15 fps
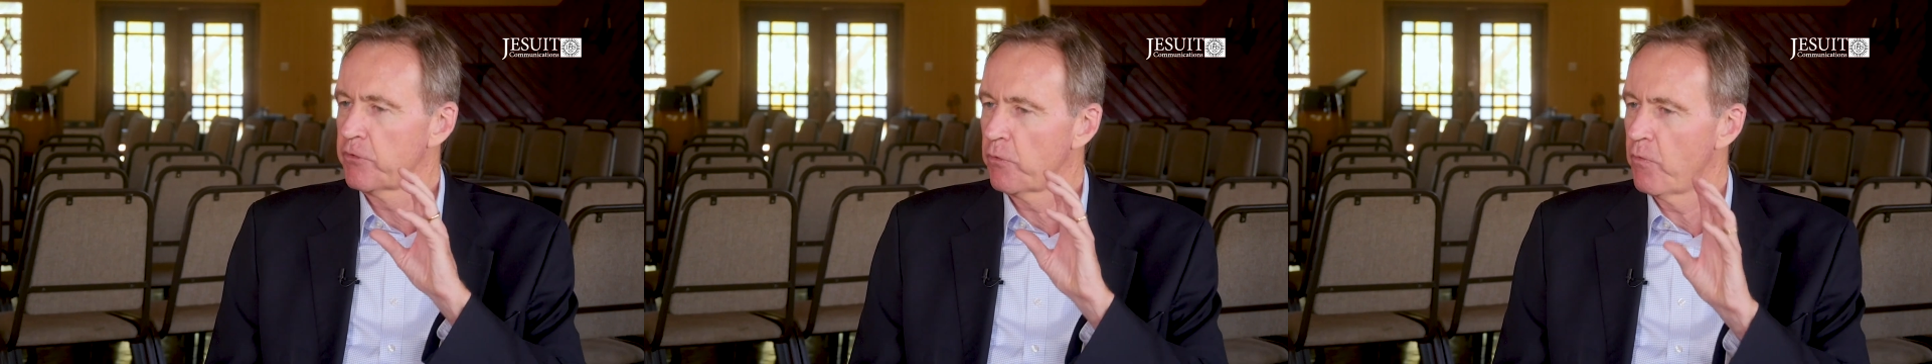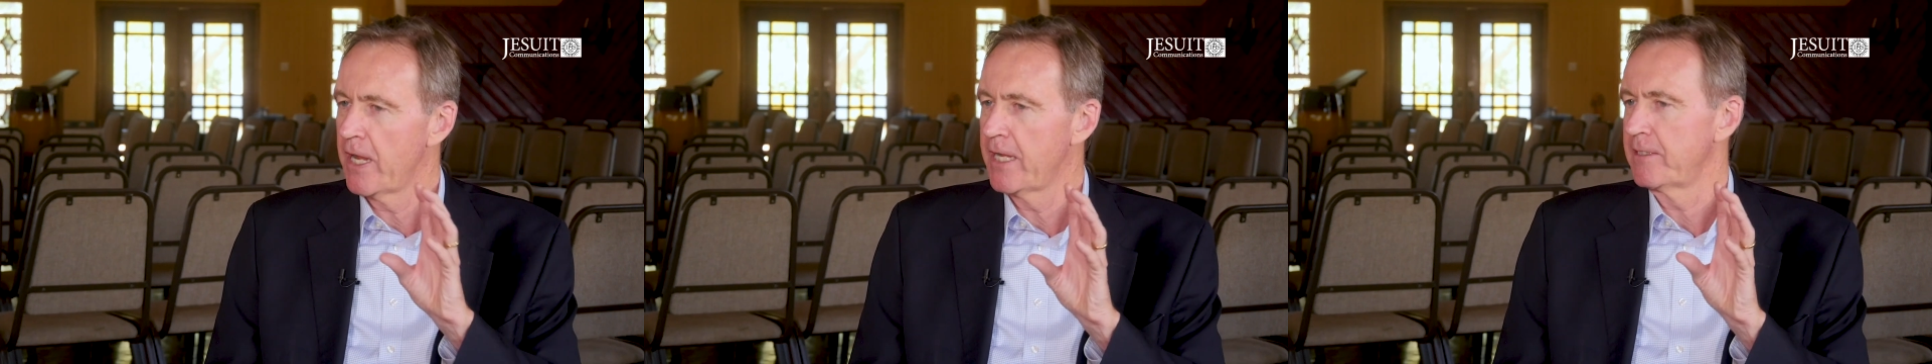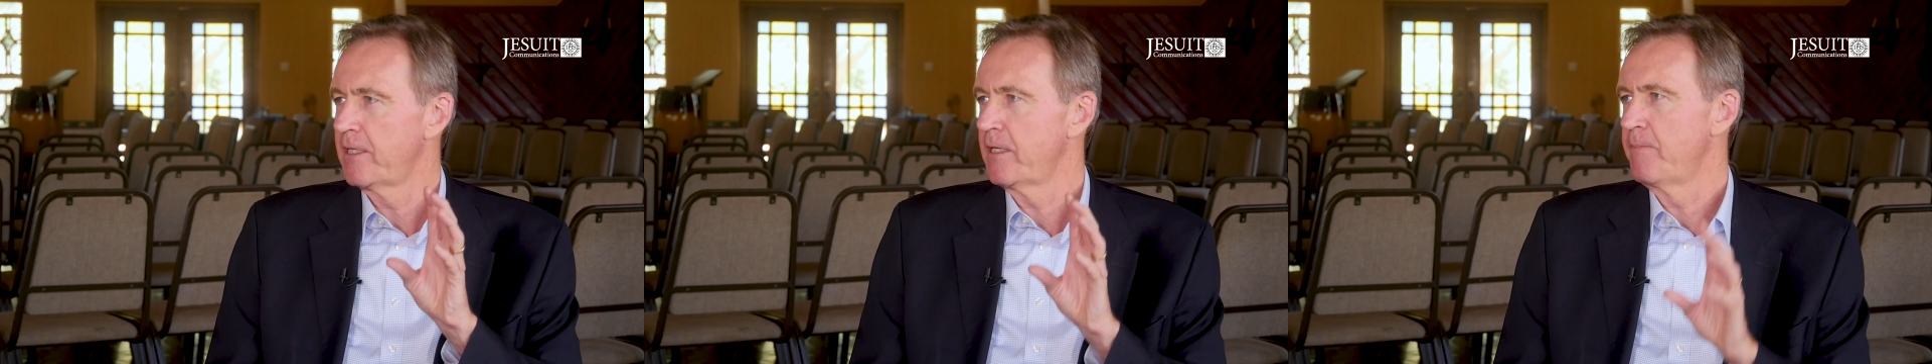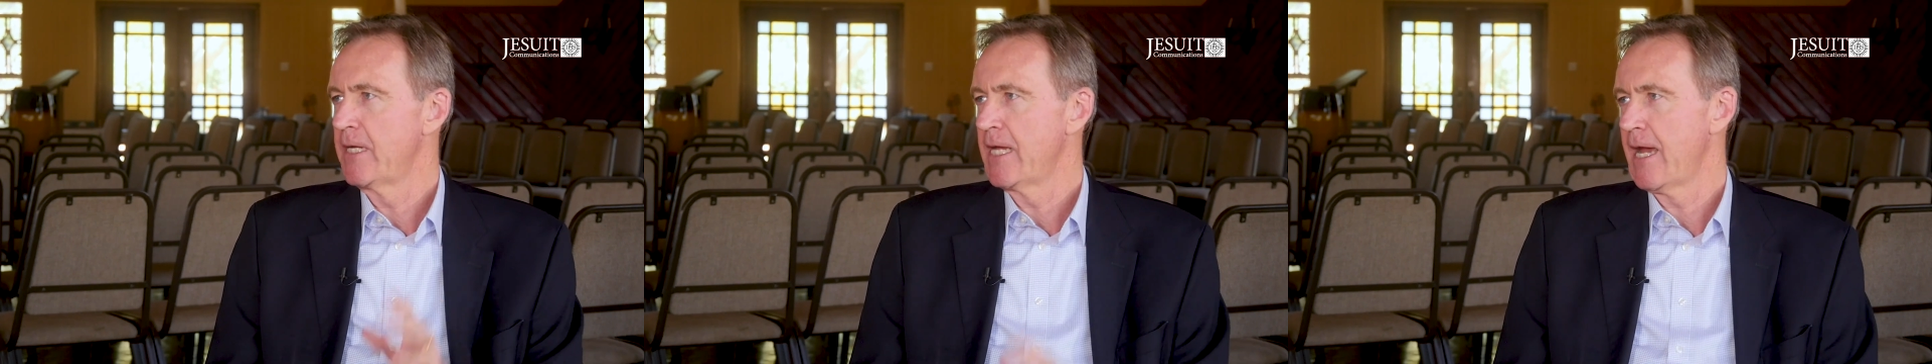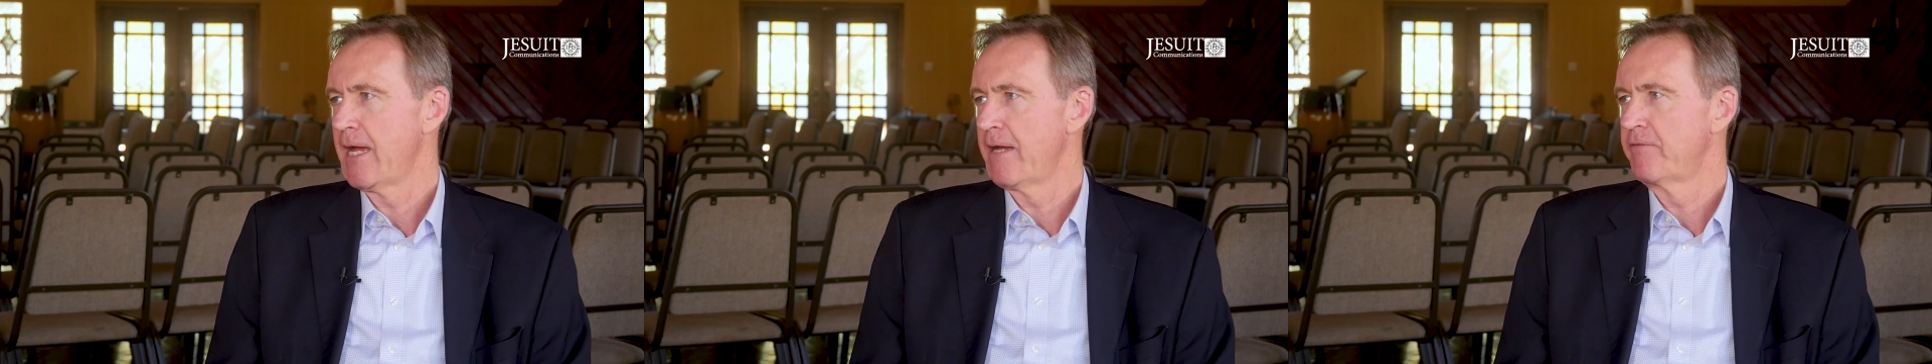the ways he
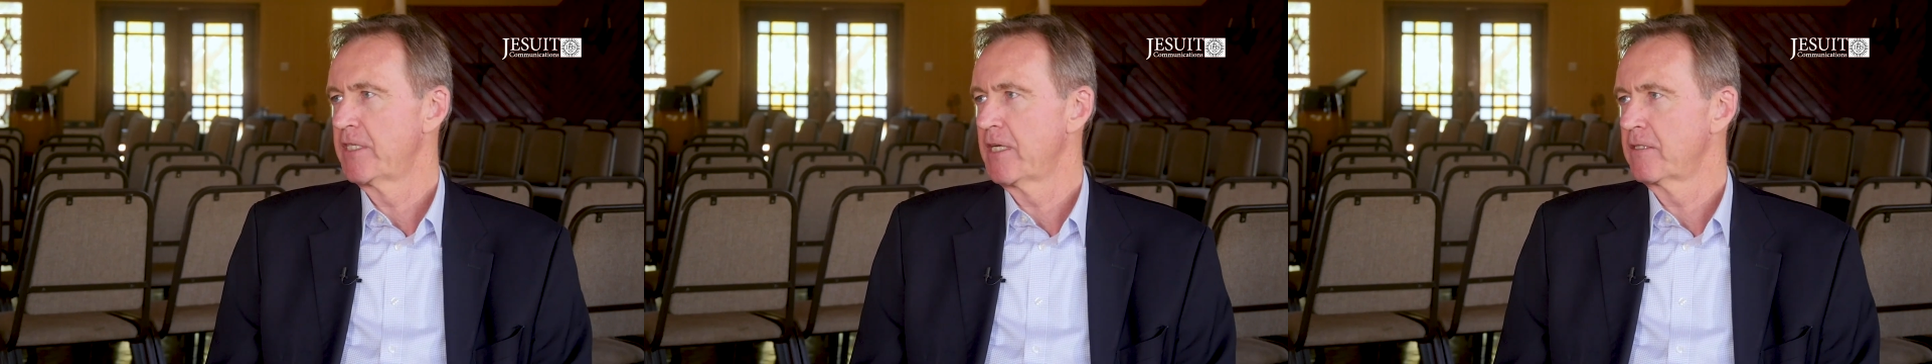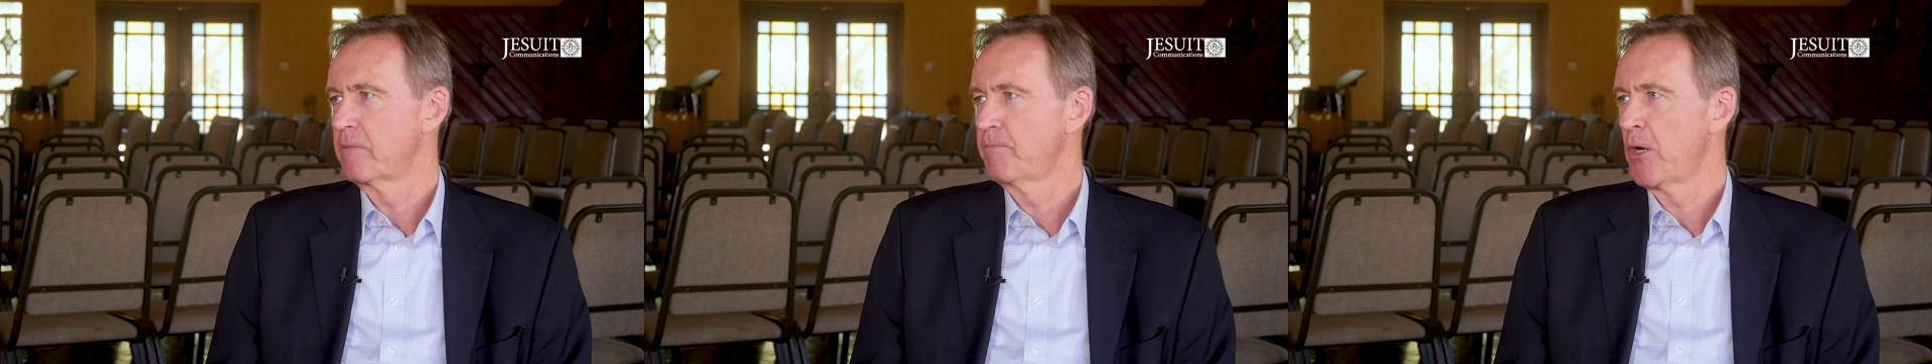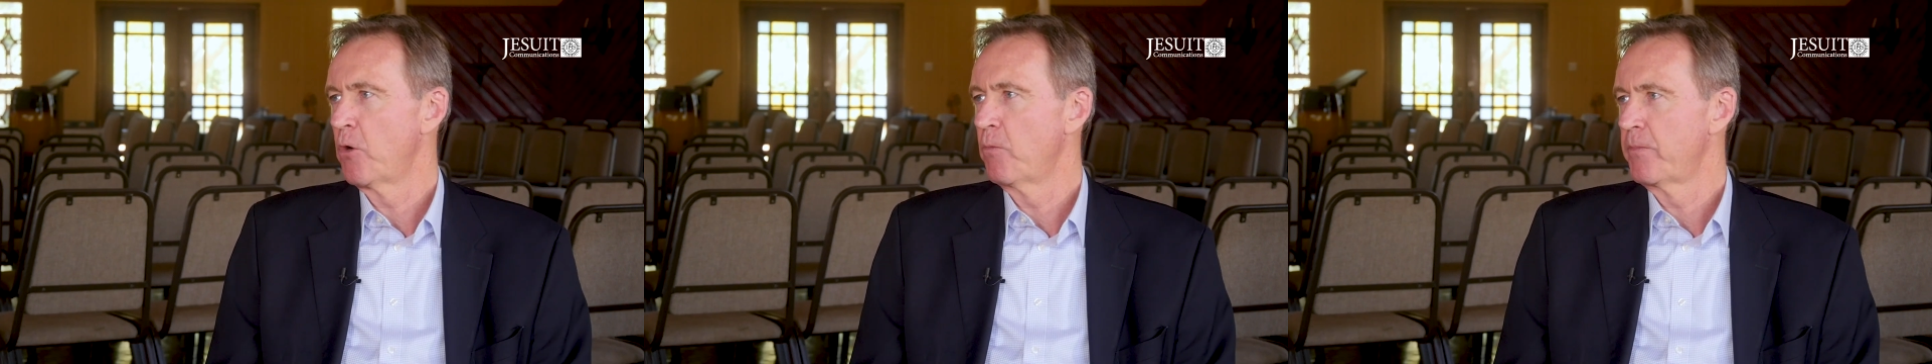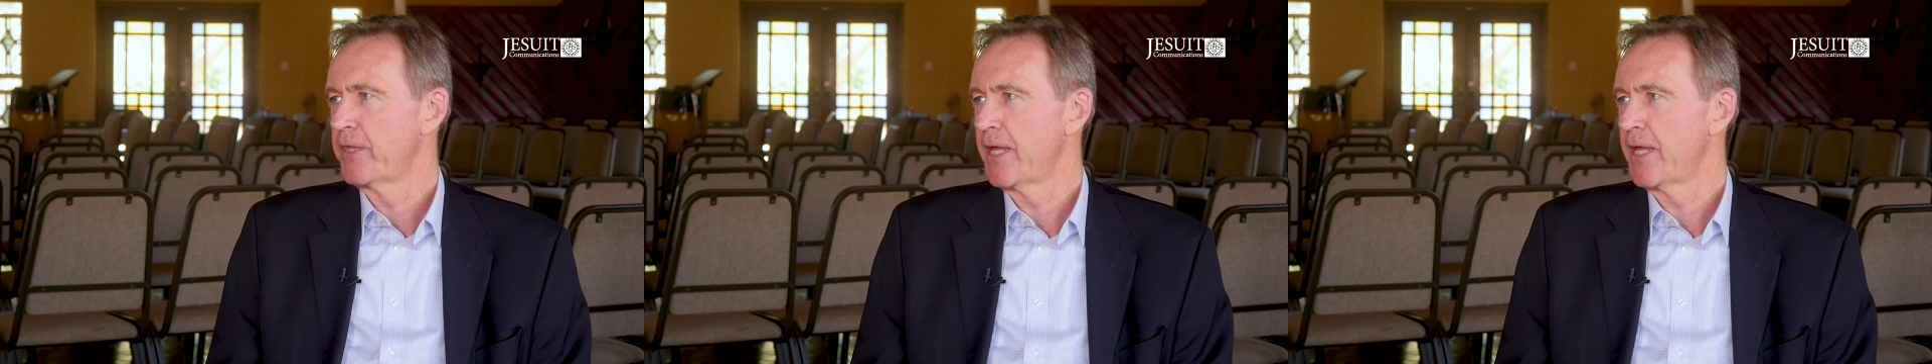behaves as Pope.